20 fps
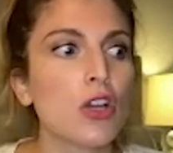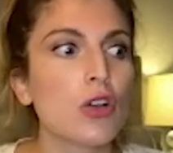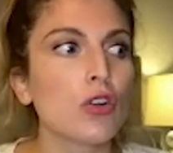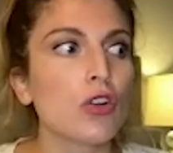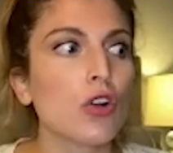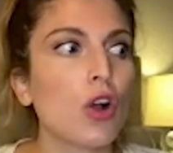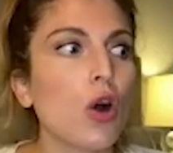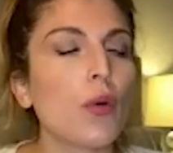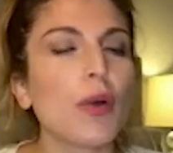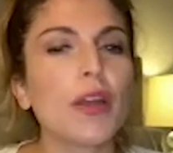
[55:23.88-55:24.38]

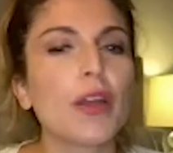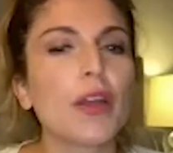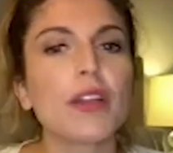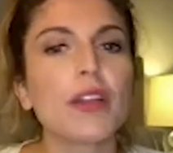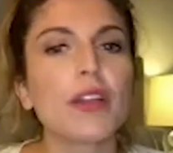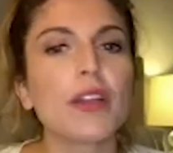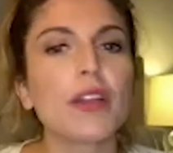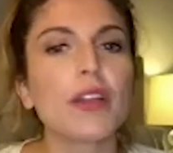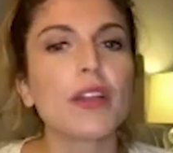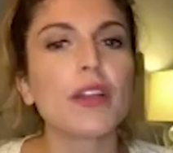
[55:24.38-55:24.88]
go in
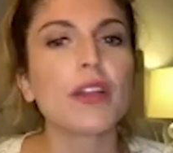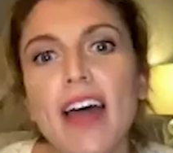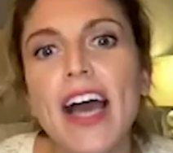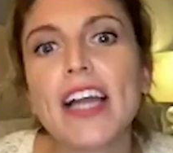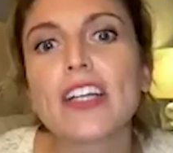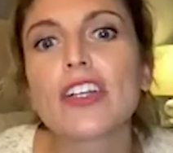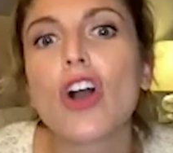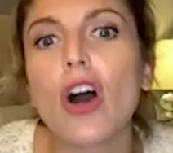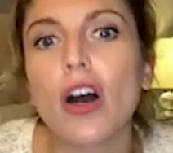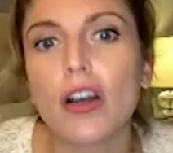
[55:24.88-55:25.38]
there with that
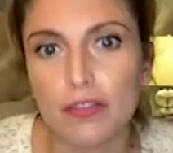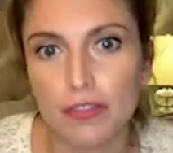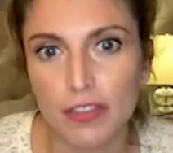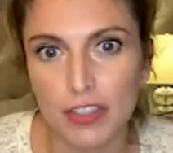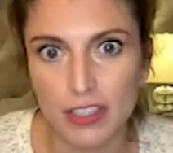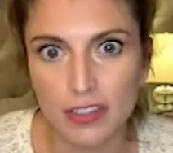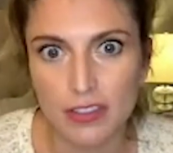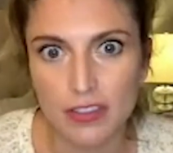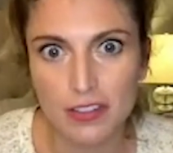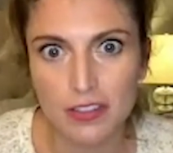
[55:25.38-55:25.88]

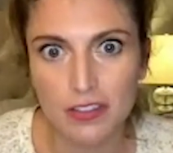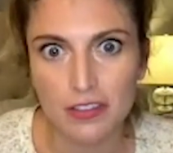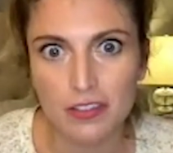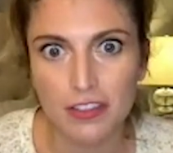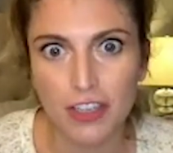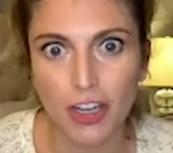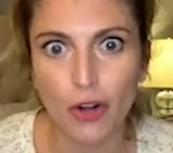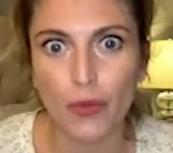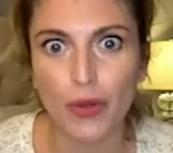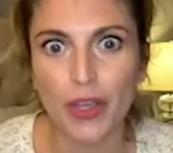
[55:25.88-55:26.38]
confidence,
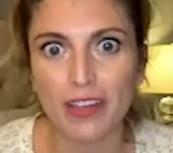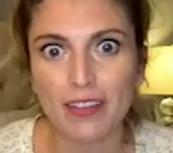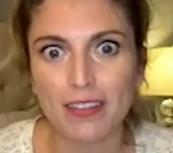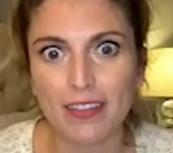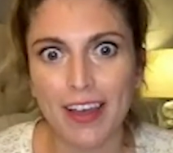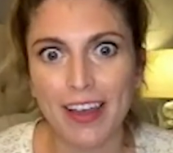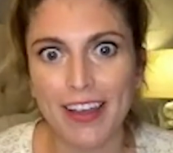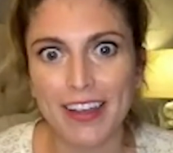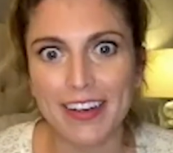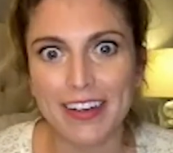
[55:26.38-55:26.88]
knowing
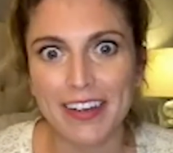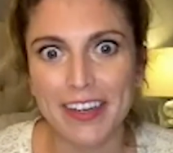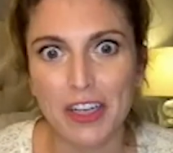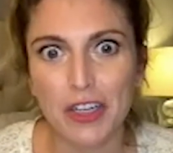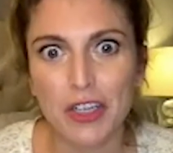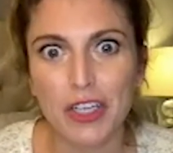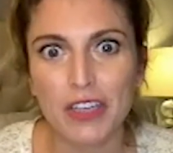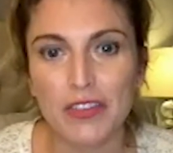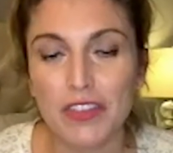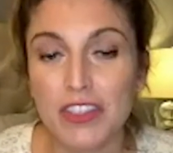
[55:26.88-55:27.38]
that
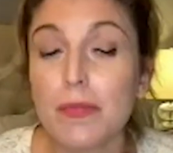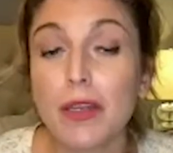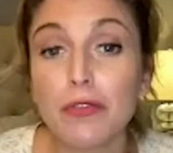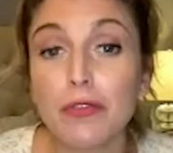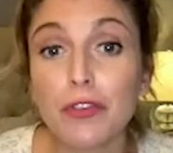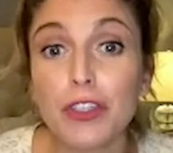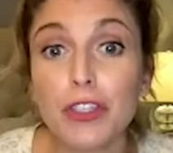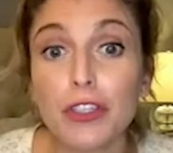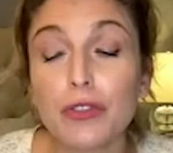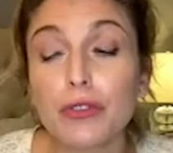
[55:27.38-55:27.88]
if it's meant
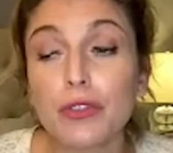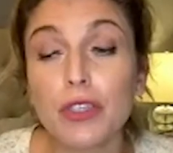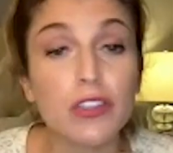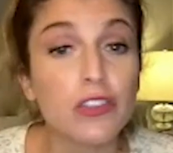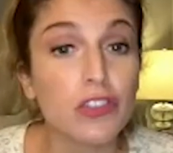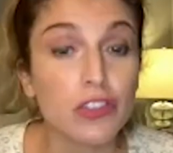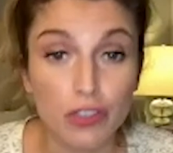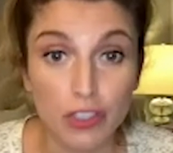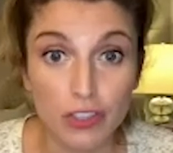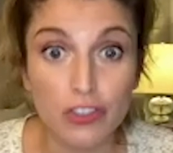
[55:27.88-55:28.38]
for you,
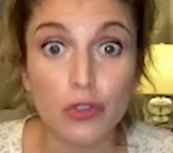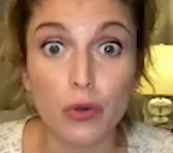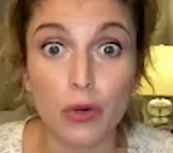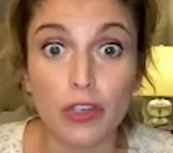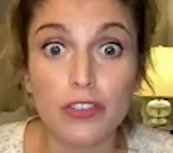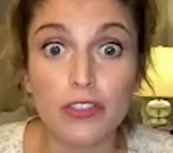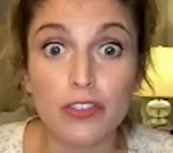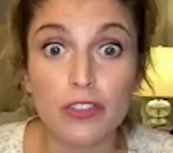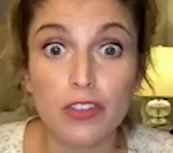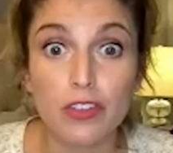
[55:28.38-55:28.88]
it's, it's
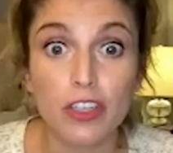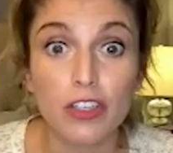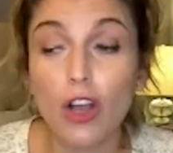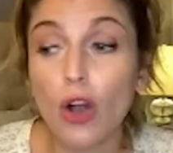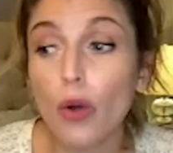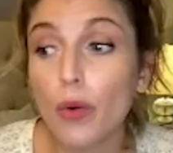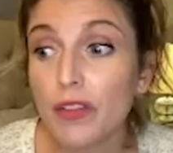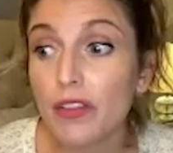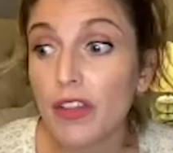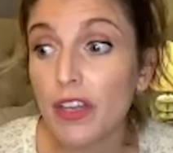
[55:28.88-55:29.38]
yours. And
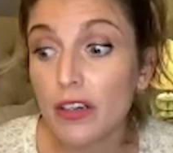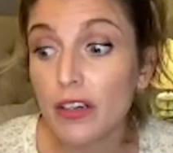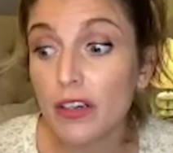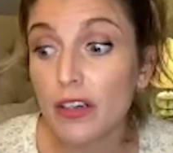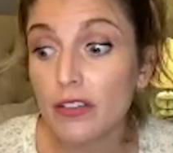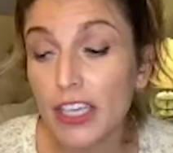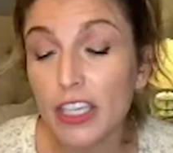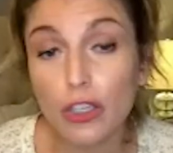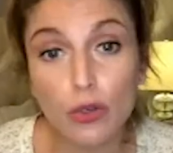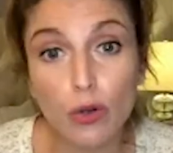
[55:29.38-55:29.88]
go in there
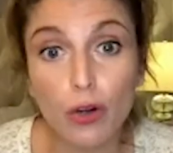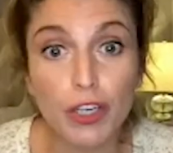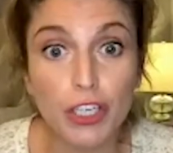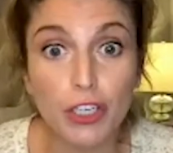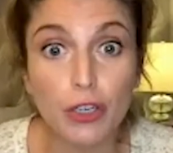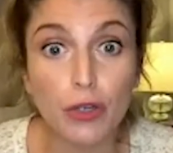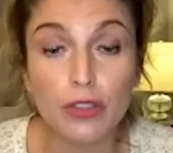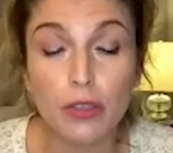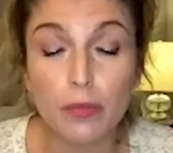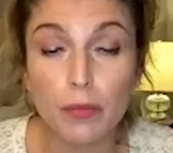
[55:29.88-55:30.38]
like you
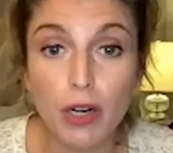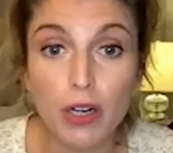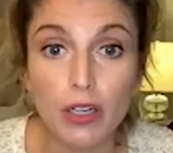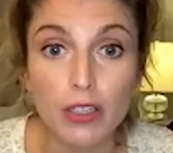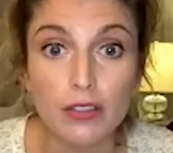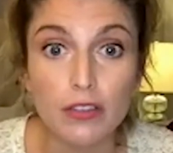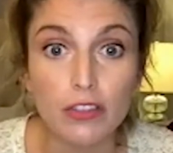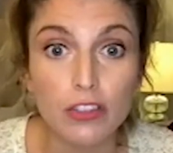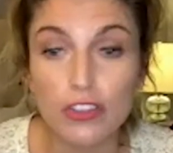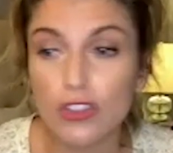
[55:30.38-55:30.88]
already own the
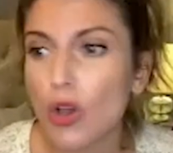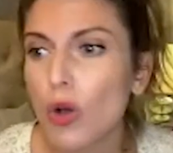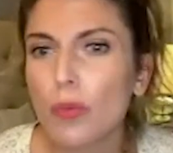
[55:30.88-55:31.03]
part. Just go